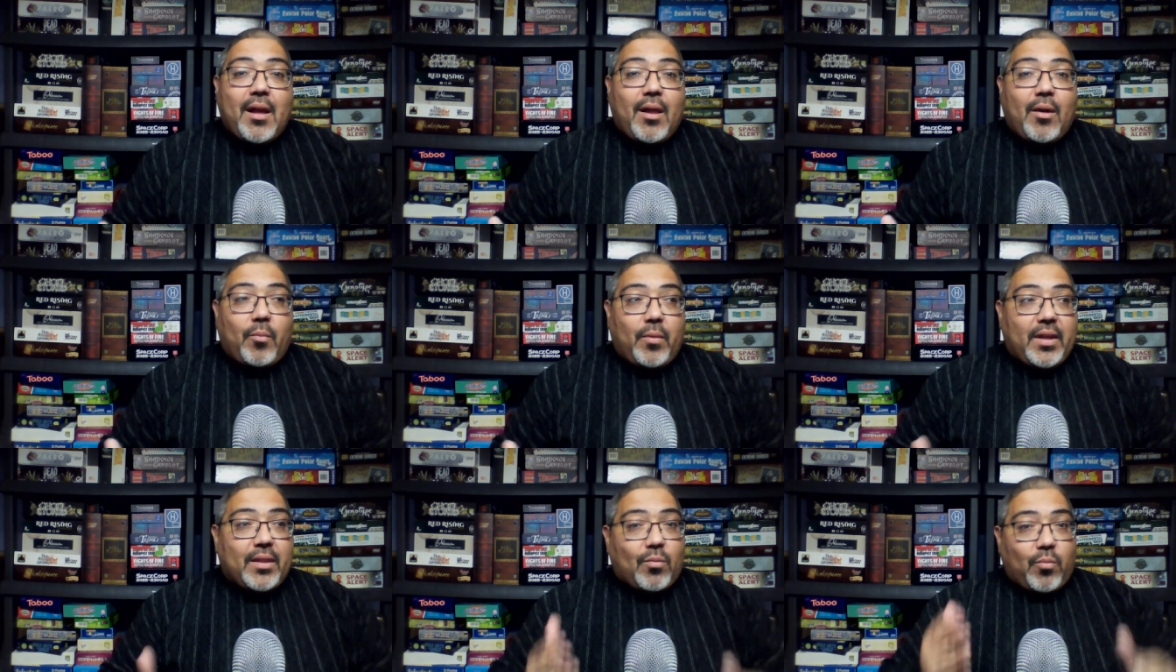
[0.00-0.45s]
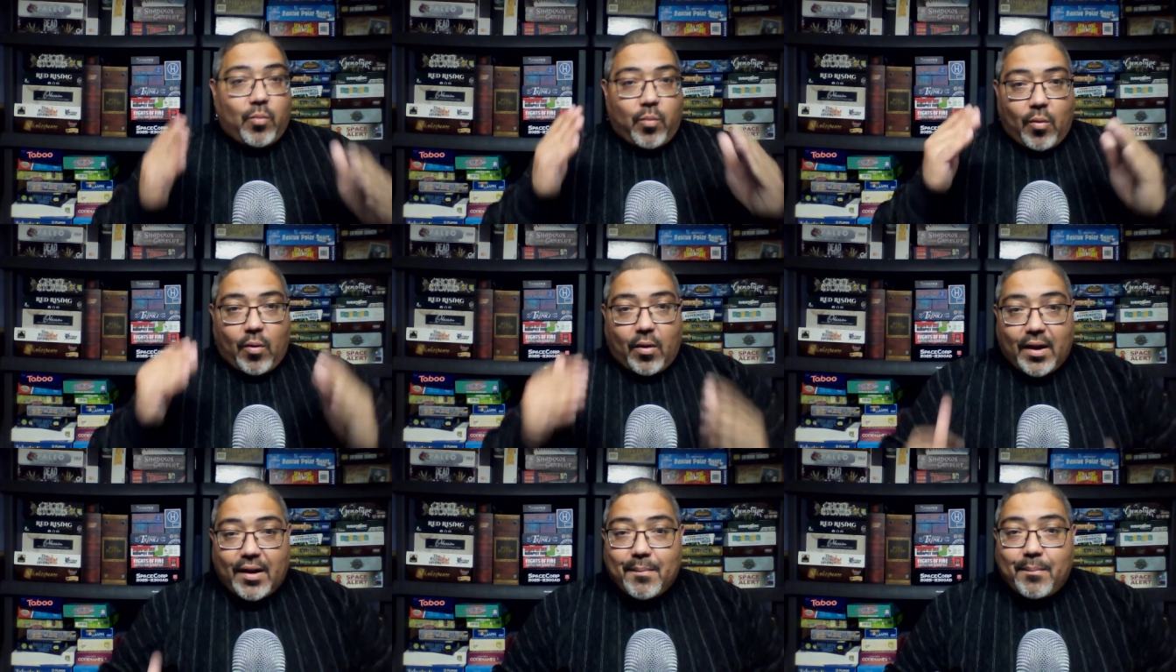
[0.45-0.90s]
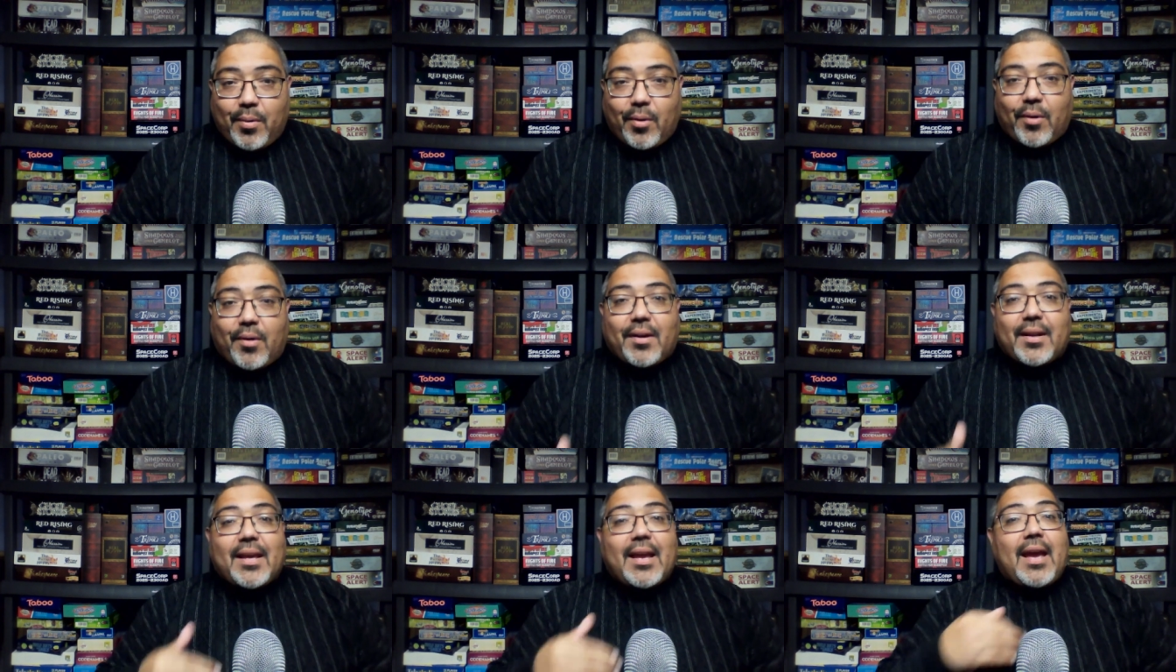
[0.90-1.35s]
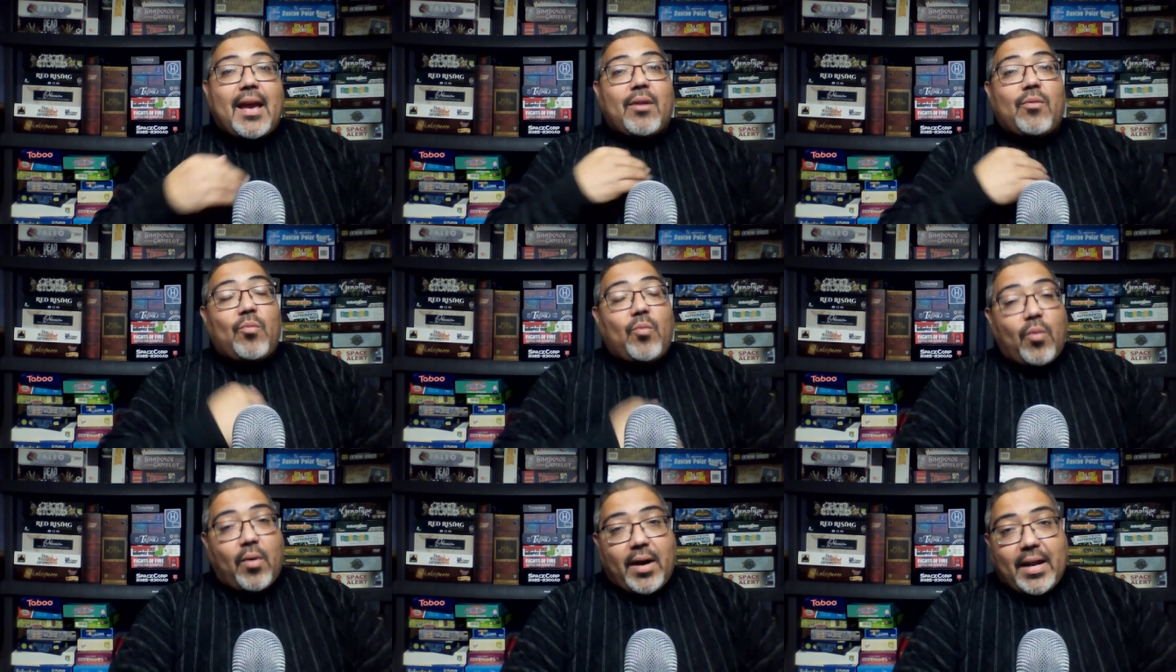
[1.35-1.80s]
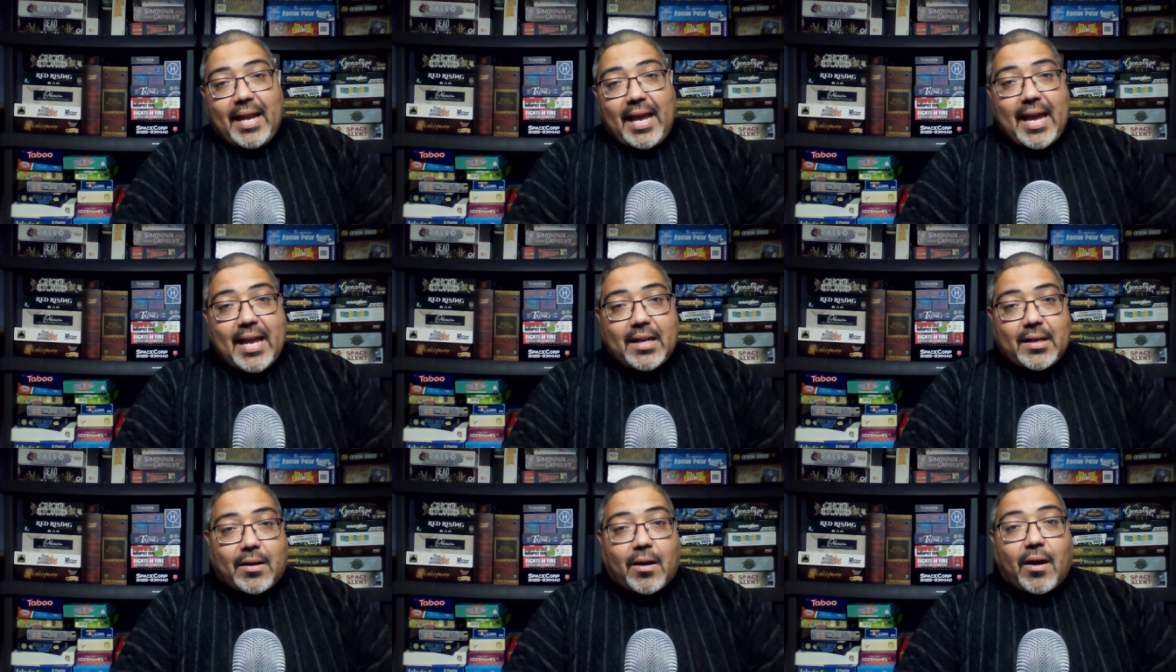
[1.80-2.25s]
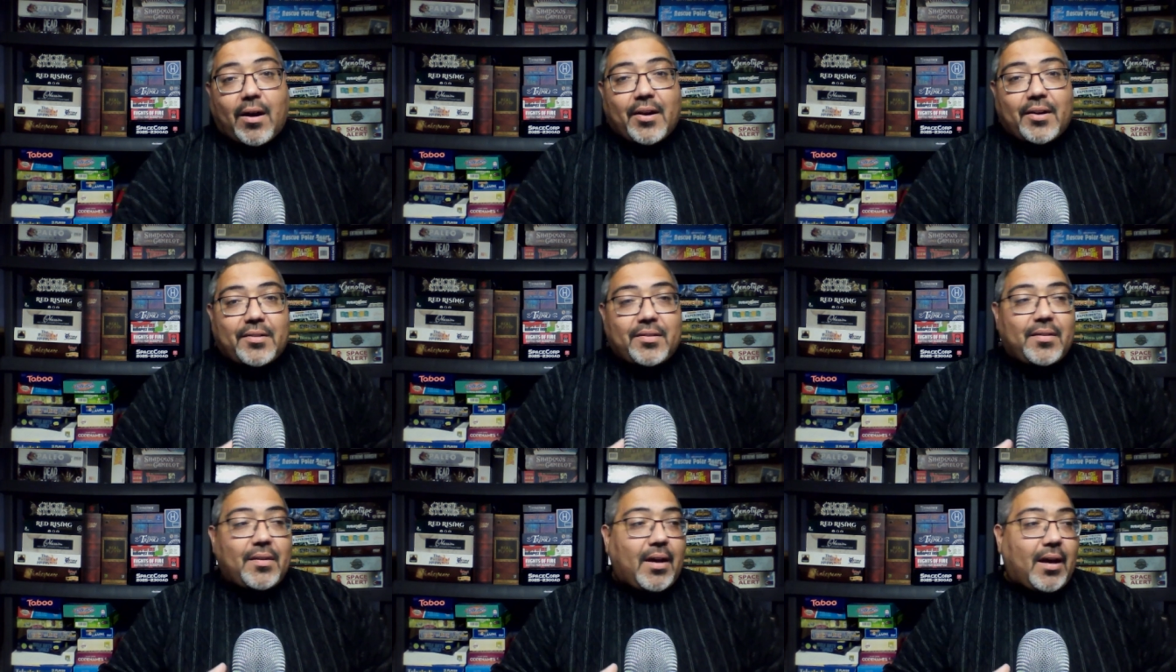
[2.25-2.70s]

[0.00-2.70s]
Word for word: with one board and one hand of cards,